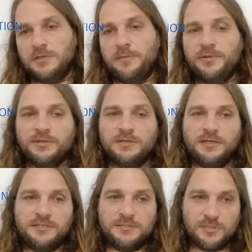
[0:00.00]
A, build,
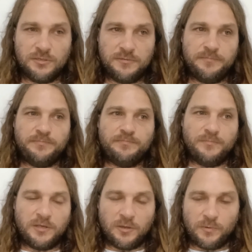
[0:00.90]
a solar
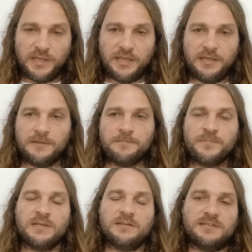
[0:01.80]
array
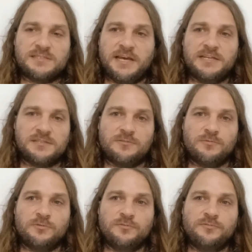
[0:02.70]
the size of the
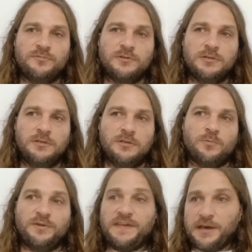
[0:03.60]
roof
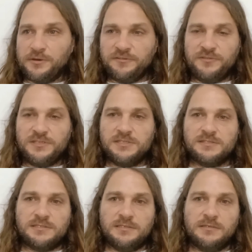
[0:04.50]
without
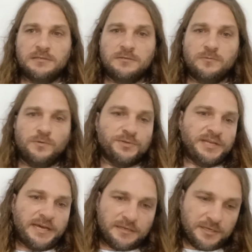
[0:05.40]
efficiency will
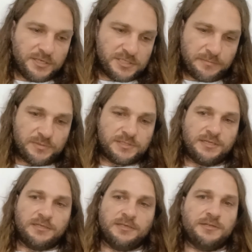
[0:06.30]
not
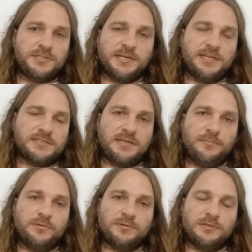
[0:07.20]
100% energize that
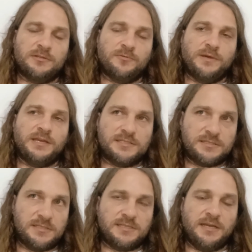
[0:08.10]
building the way it's
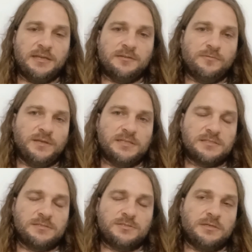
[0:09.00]
designed, the way it's
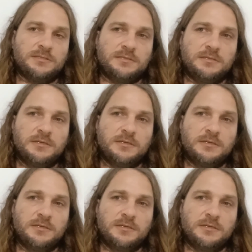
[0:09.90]
constructed.